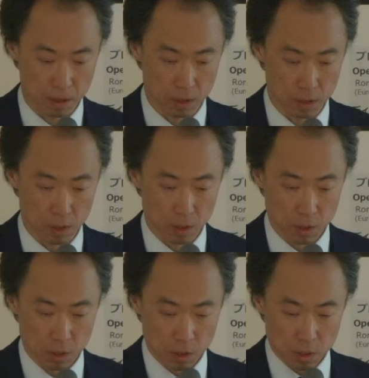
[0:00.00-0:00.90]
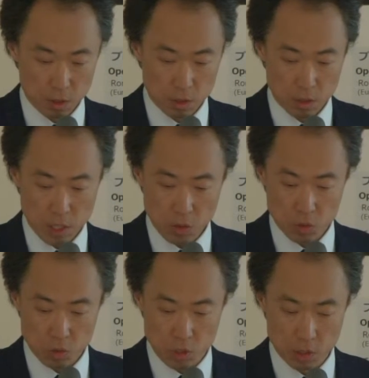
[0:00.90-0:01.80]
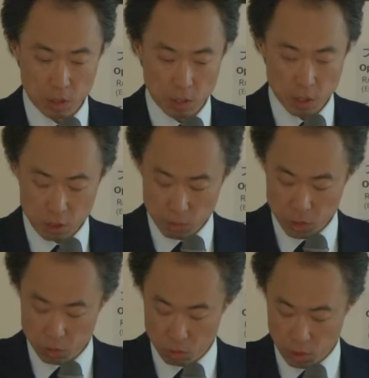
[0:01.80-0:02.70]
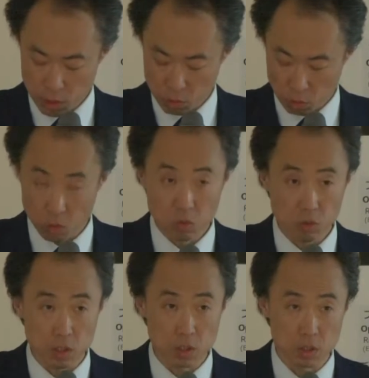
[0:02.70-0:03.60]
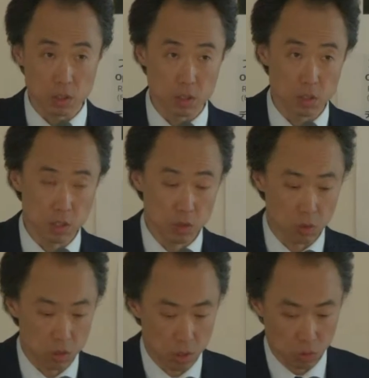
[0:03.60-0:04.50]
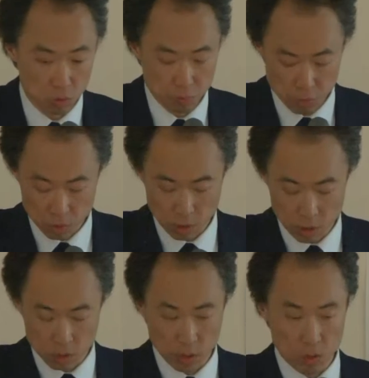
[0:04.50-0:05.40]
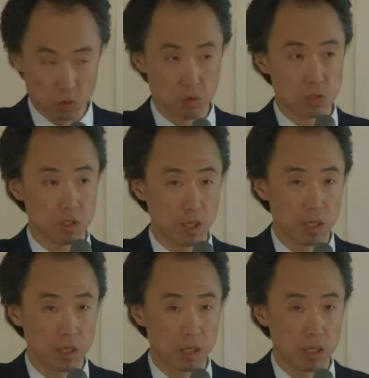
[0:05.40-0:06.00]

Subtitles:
And there will be some tailwind that could come going forward.